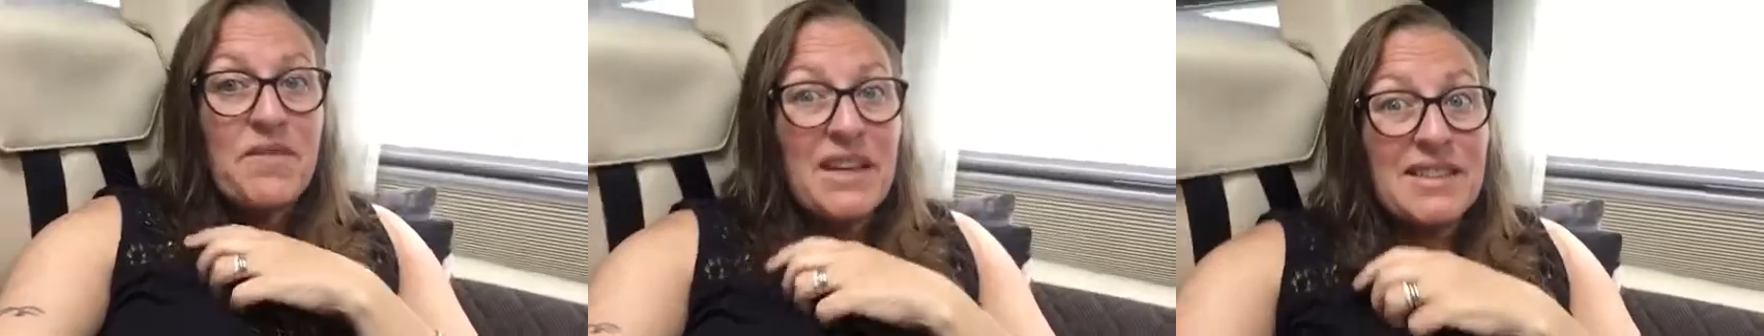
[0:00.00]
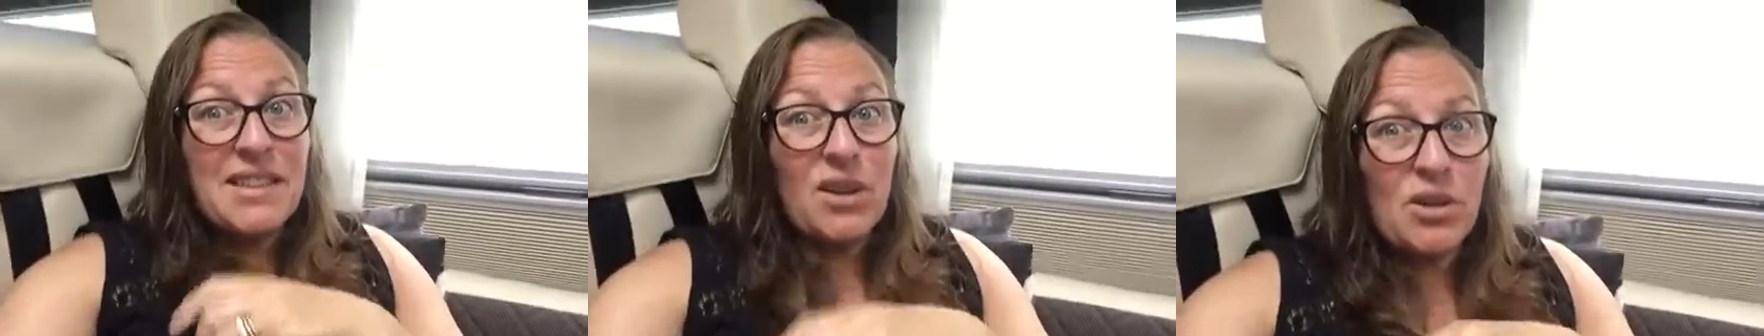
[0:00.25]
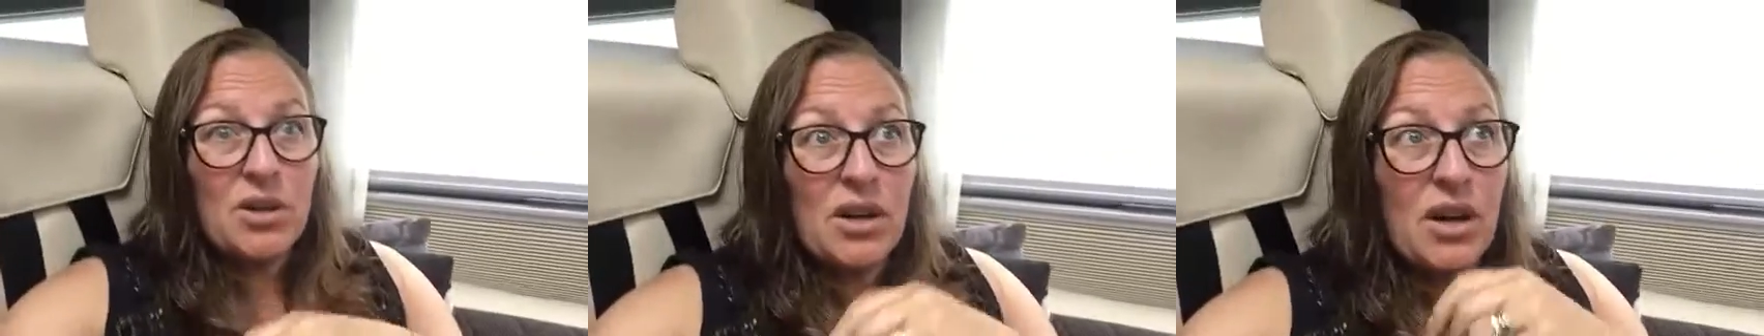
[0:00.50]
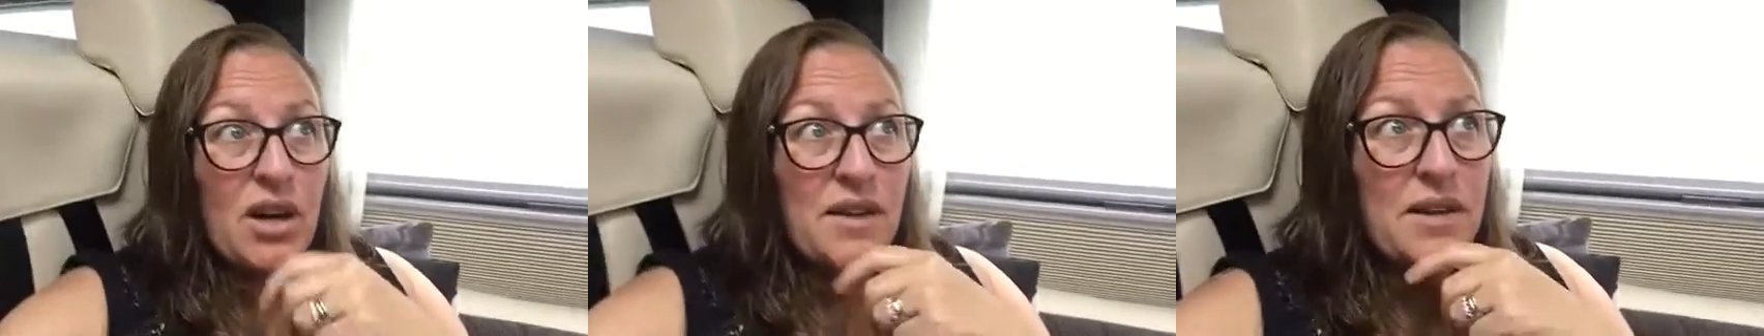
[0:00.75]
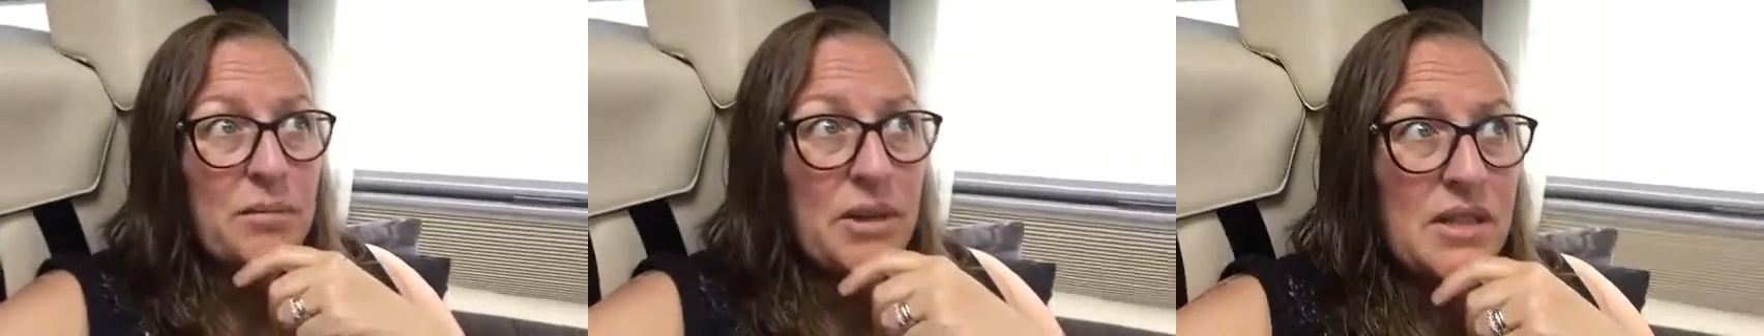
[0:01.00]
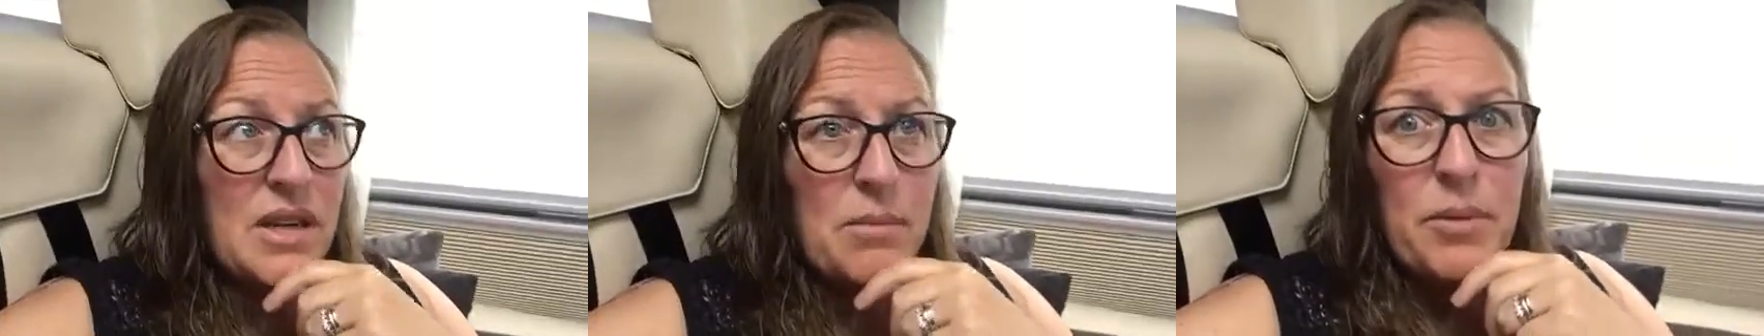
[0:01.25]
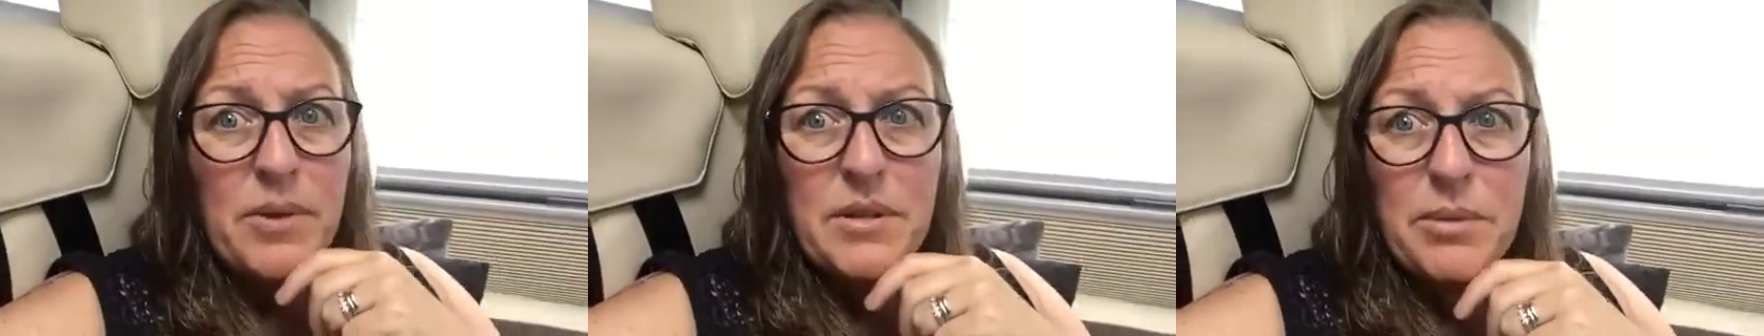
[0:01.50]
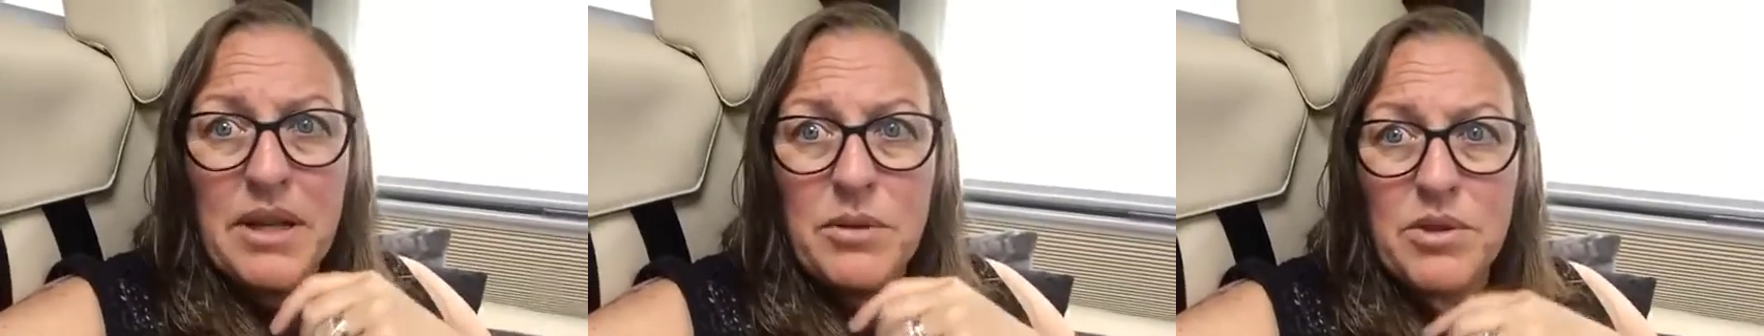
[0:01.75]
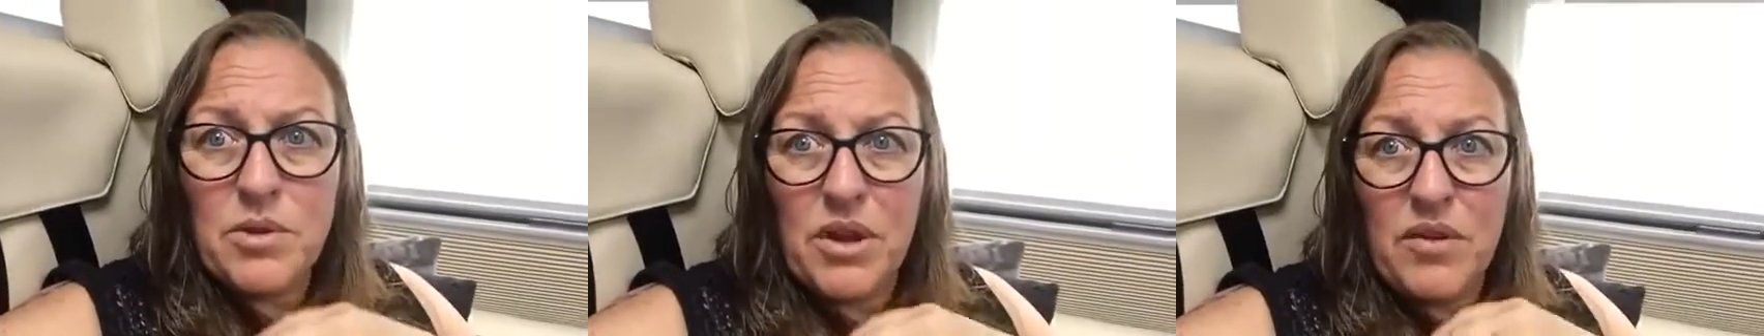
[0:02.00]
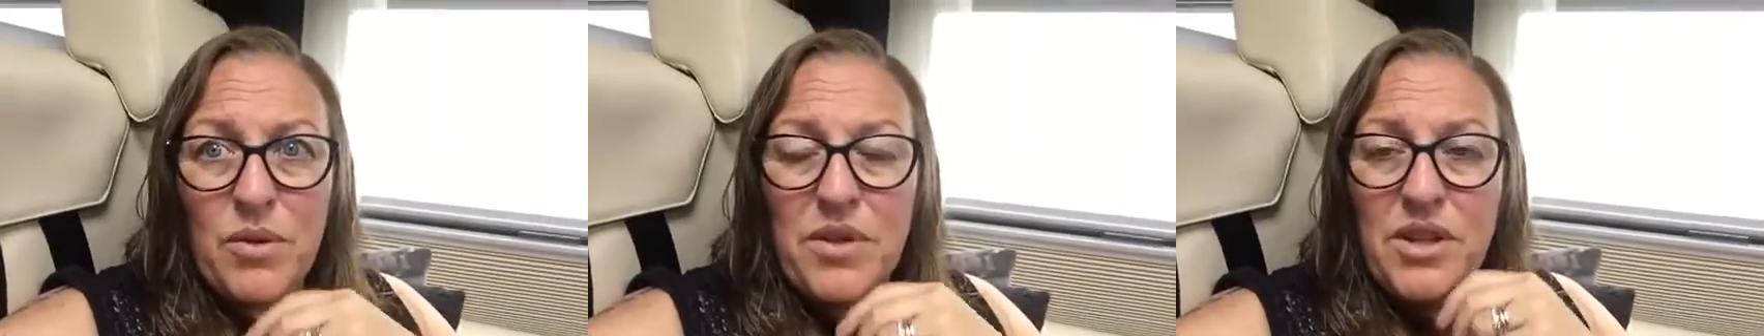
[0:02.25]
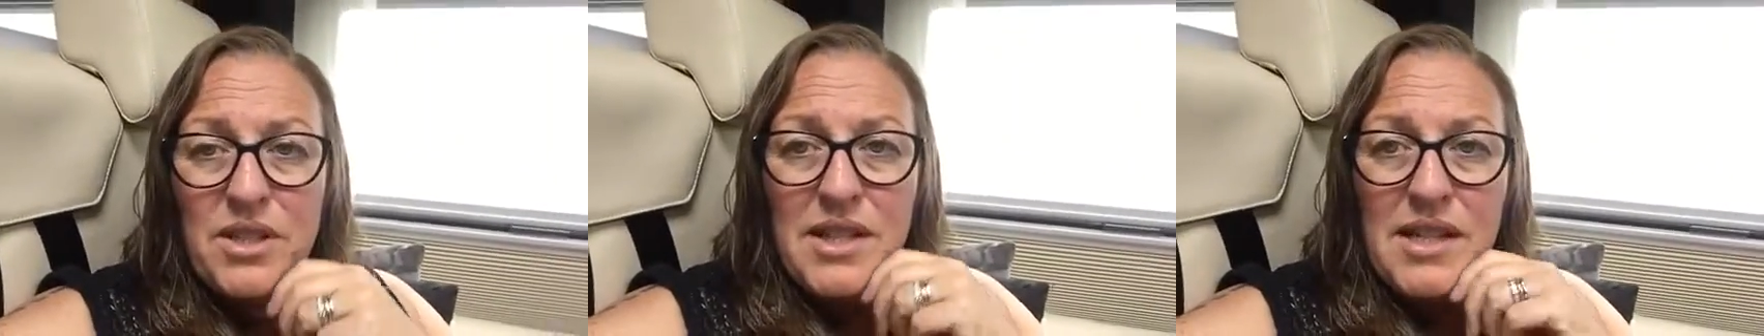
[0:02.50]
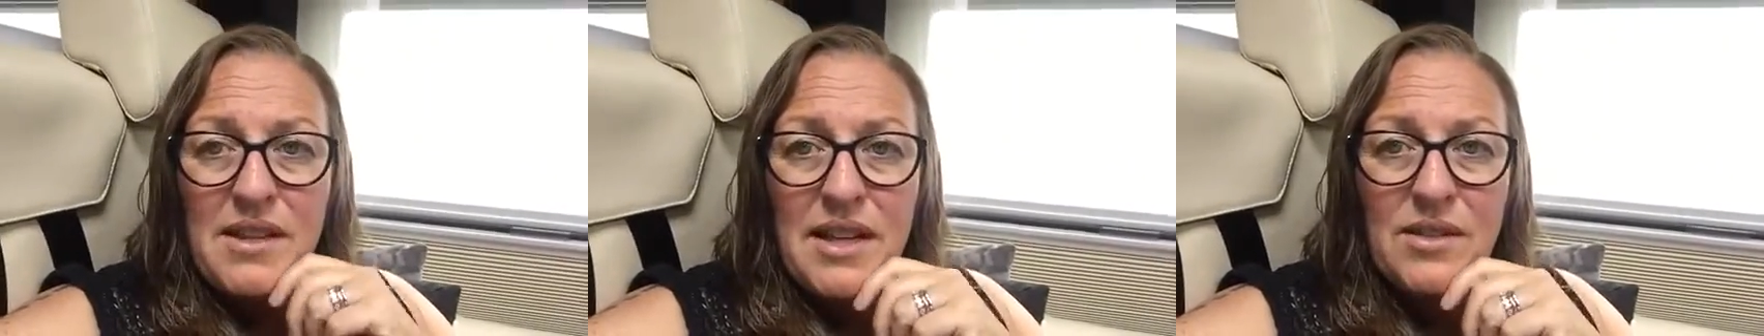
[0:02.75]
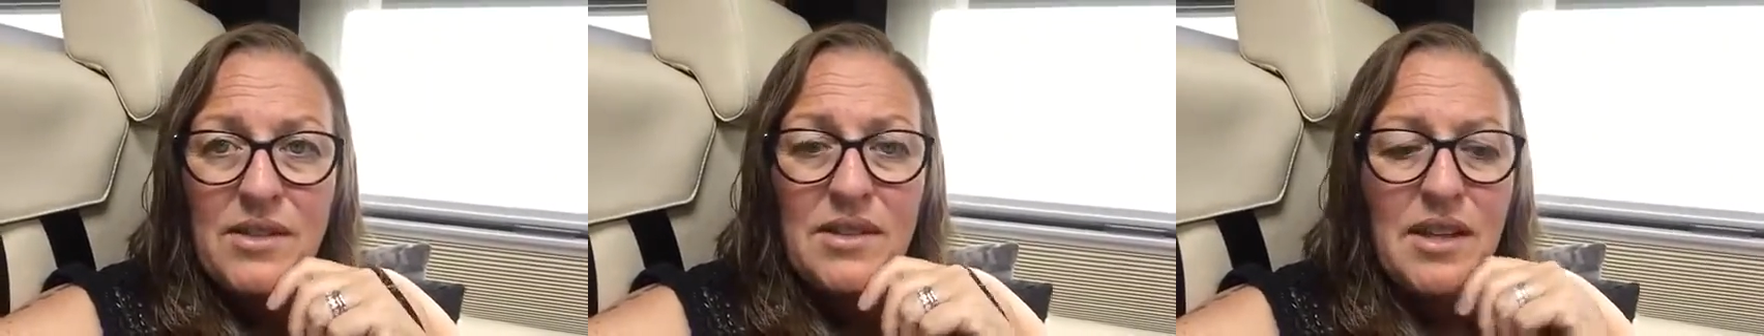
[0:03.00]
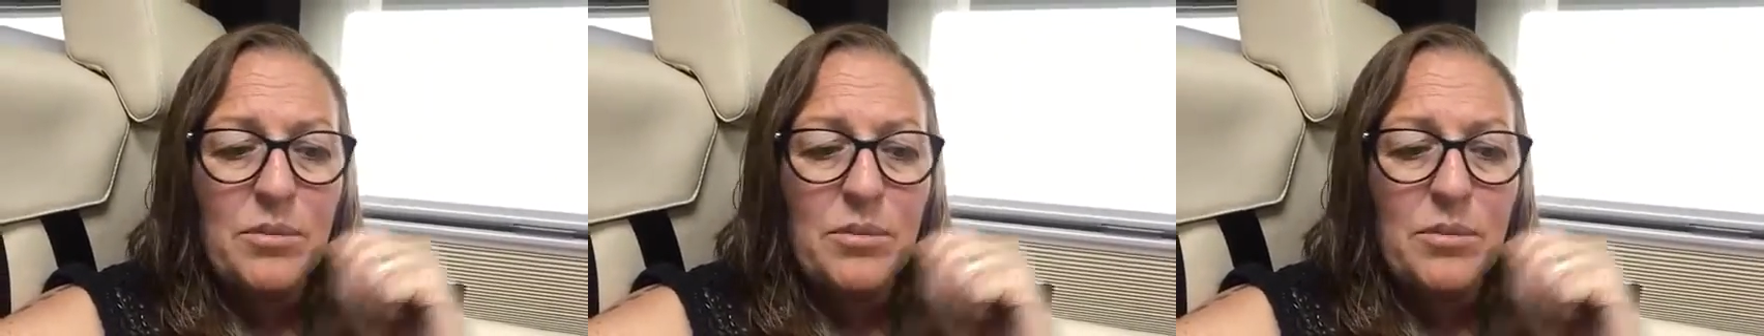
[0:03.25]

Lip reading: In fact, I think by the time I went to bed, it was 12 or 13,000.